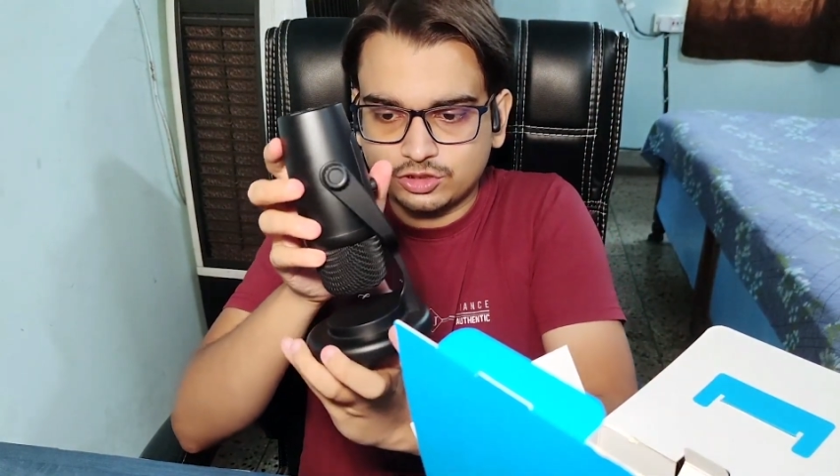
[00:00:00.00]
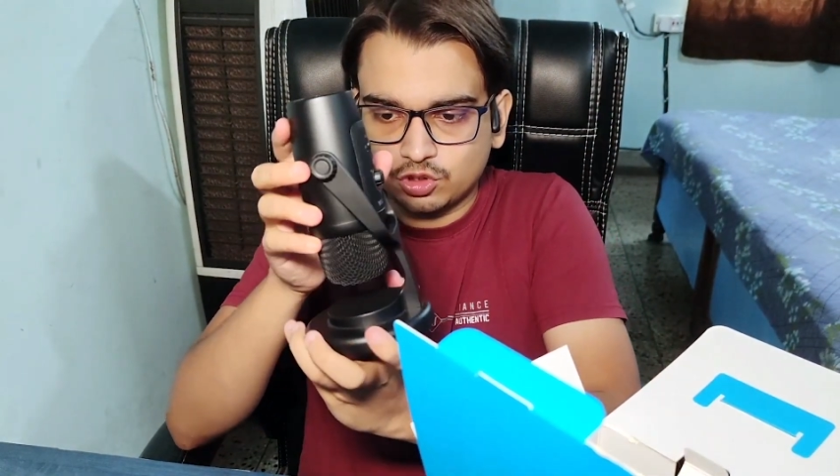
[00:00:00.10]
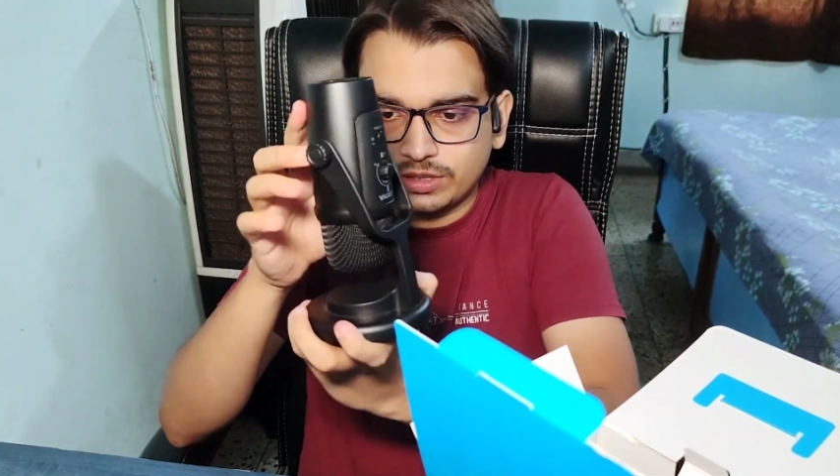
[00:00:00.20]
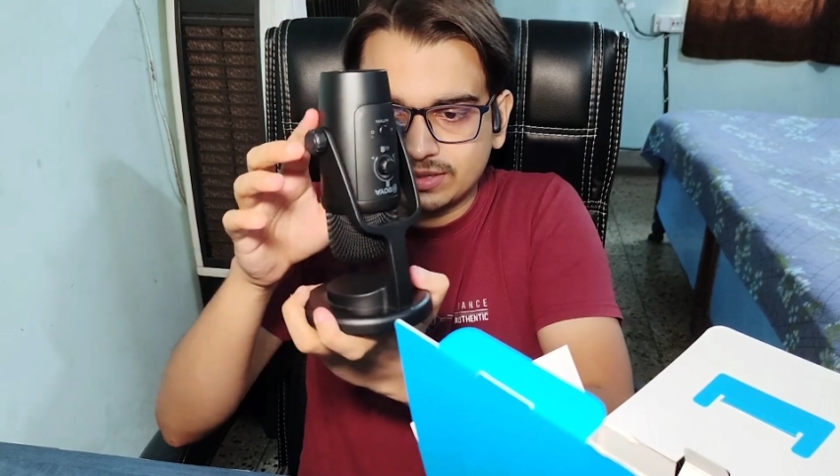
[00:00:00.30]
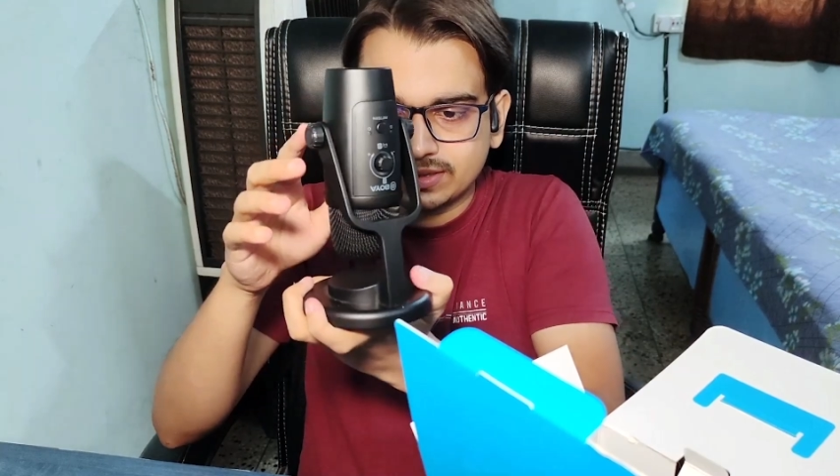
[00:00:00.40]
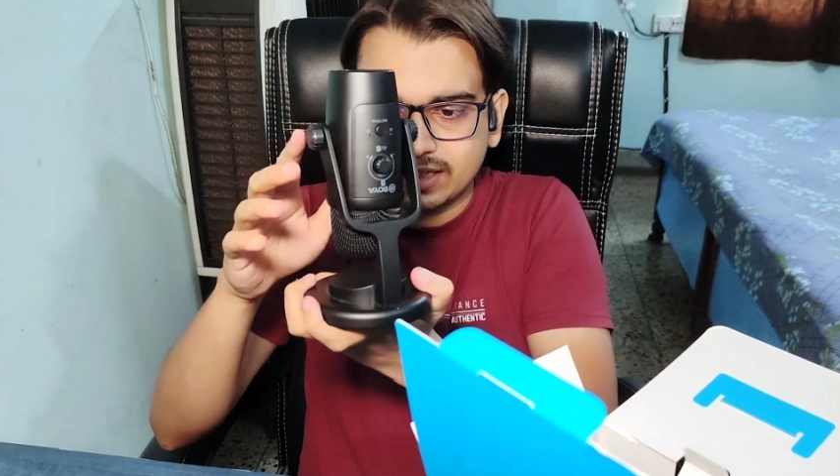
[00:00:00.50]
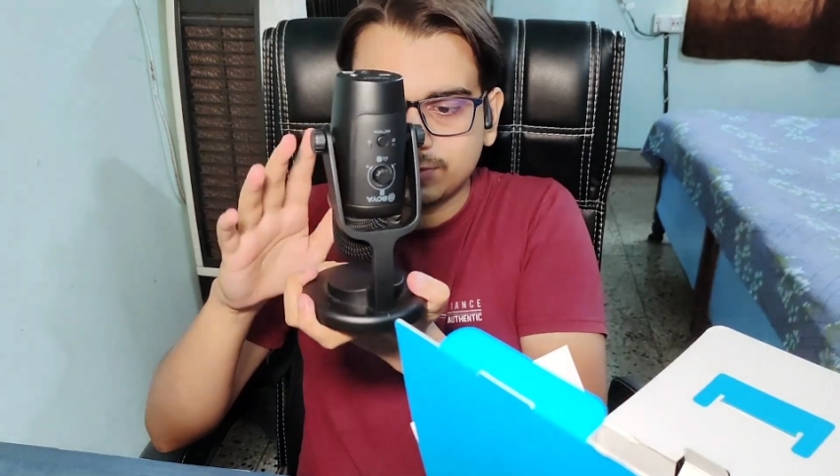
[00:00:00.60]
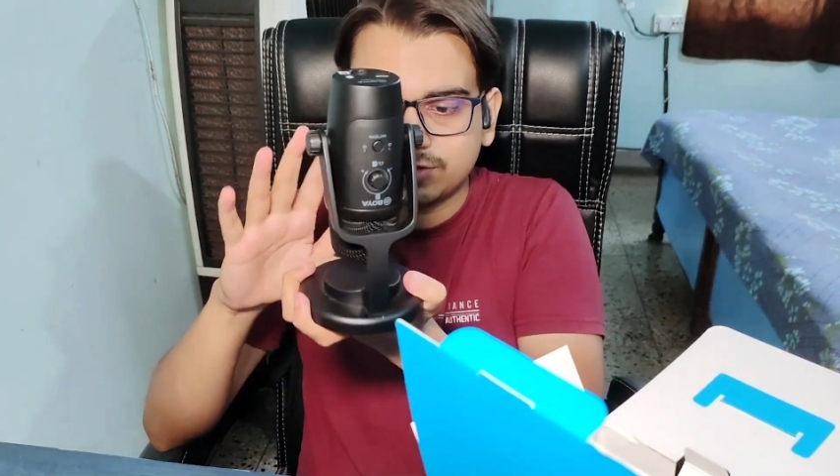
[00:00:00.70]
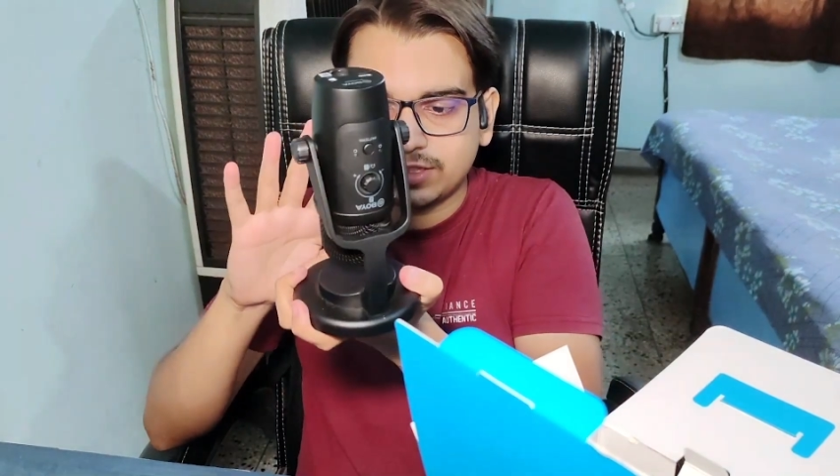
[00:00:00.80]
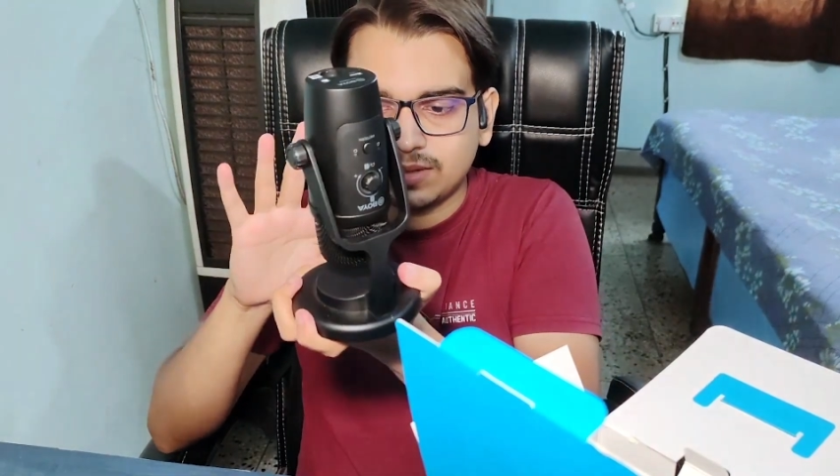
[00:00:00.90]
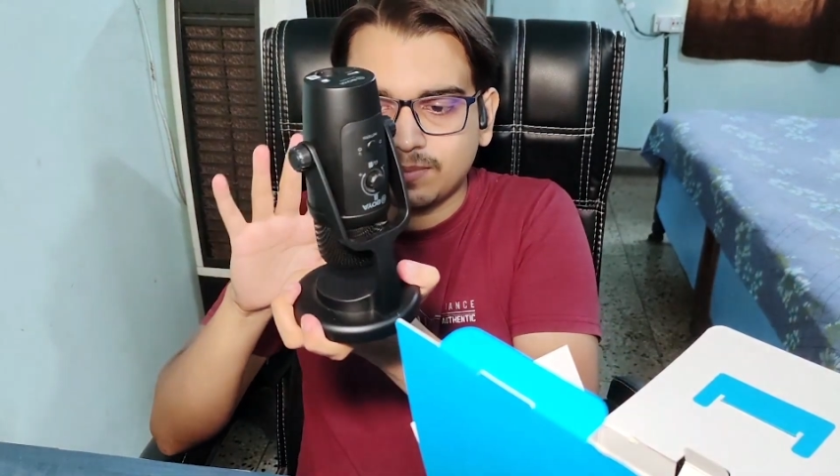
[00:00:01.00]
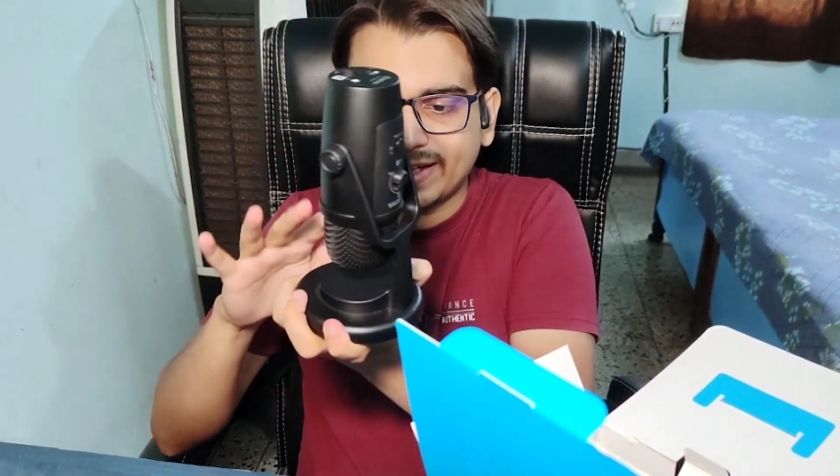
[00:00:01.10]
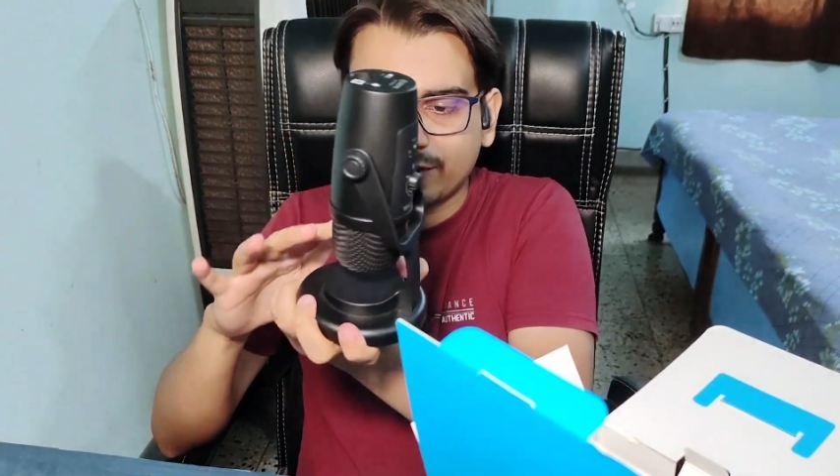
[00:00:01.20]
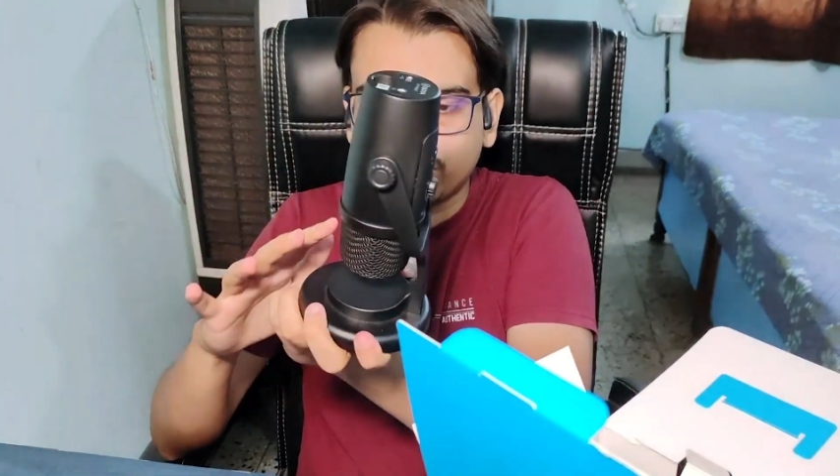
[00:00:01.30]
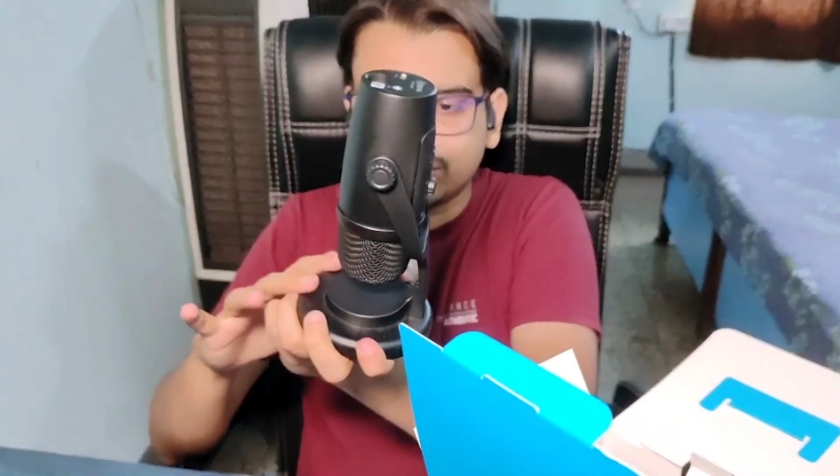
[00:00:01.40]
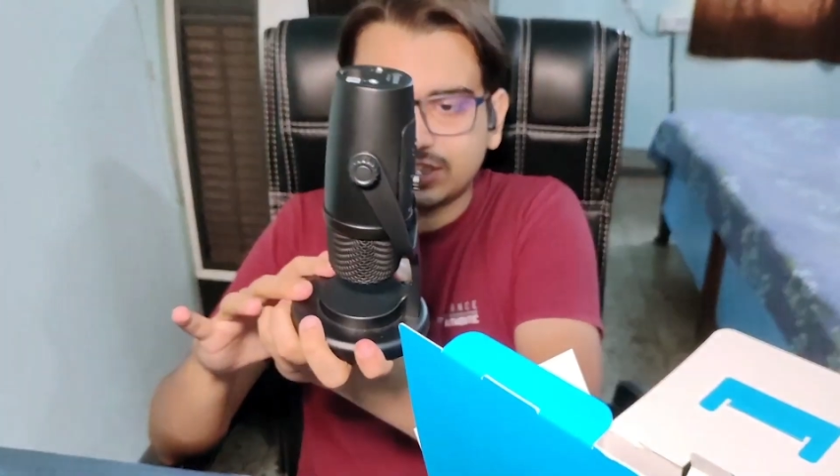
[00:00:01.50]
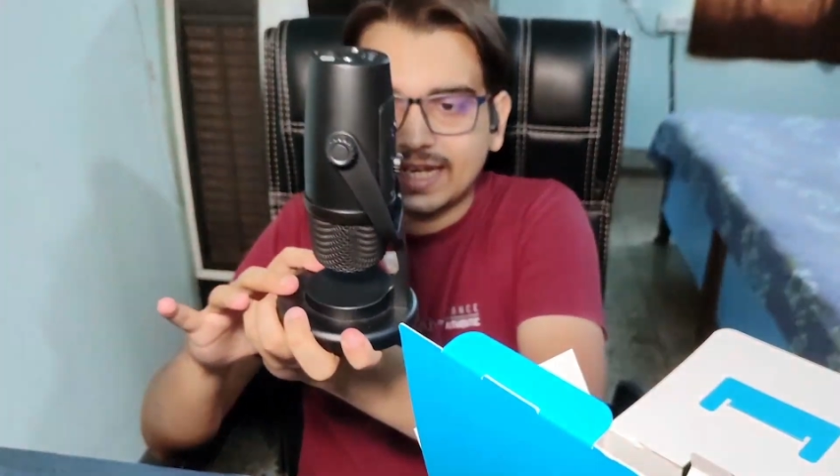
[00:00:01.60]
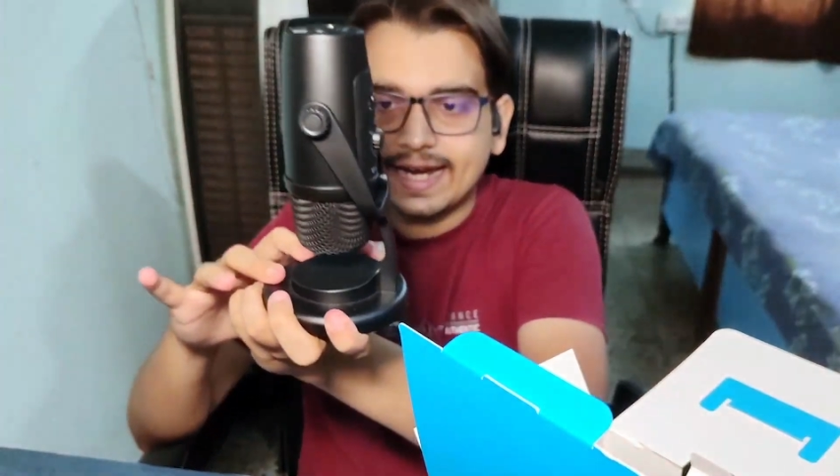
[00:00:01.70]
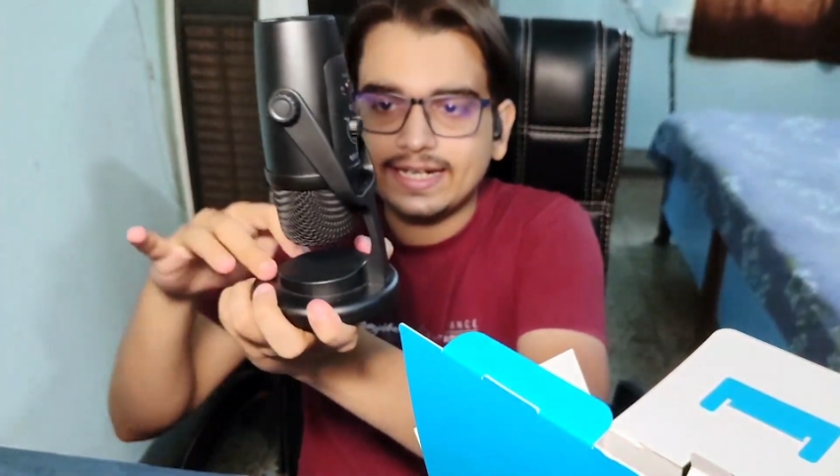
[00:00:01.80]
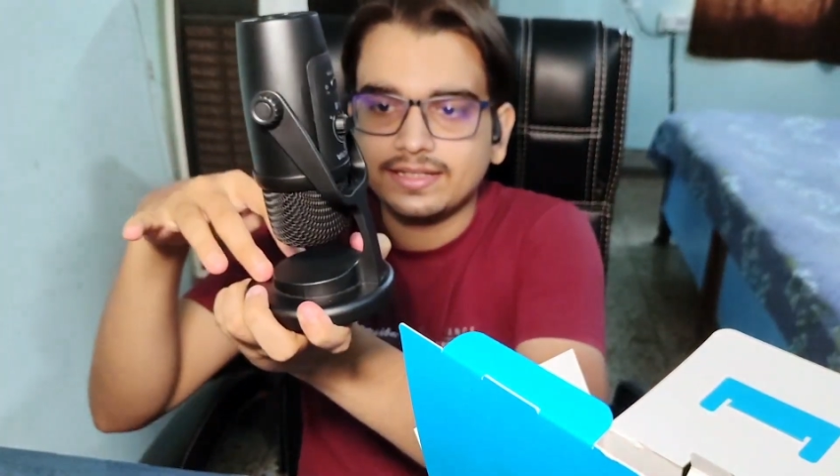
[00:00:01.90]
so this comes with a microphone
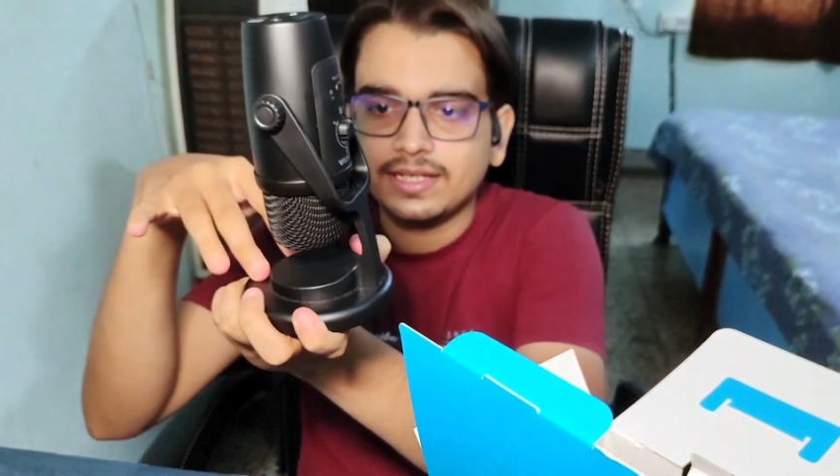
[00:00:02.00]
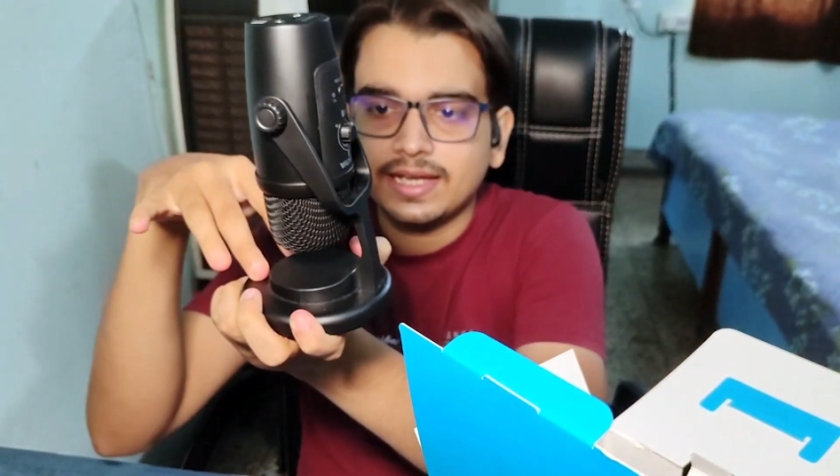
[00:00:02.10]
stand